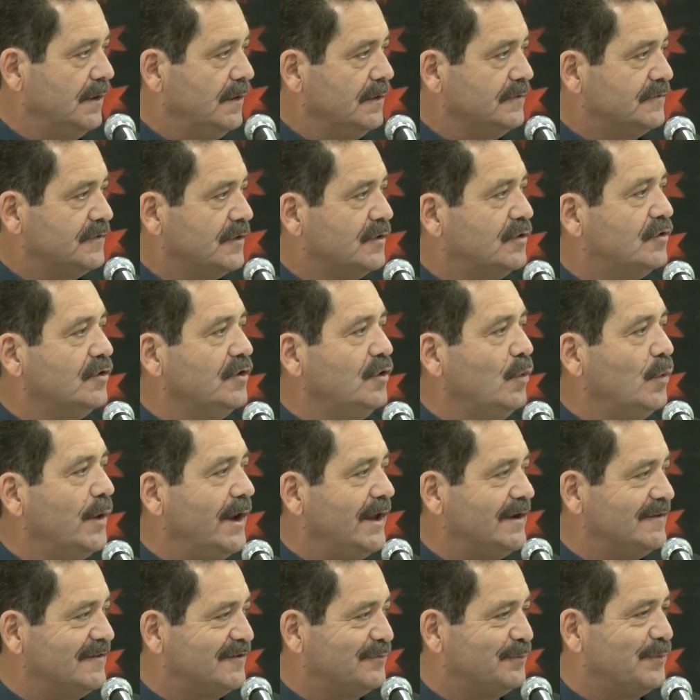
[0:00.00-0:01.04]
It's a good
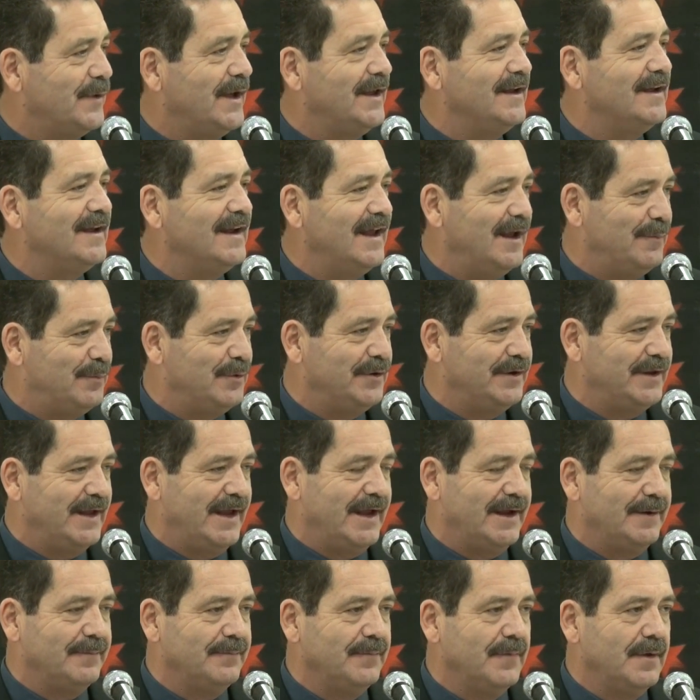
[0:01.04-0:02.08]
way to spend Labor
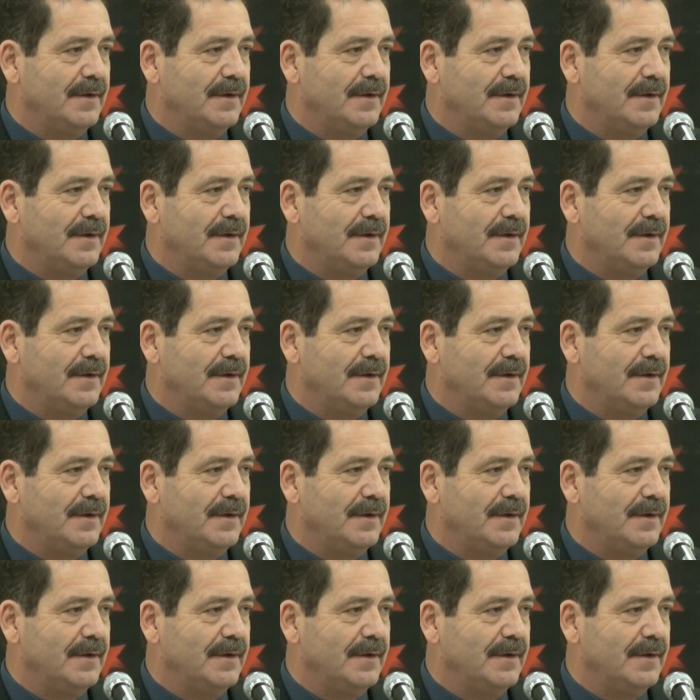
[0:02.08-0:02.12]
Day.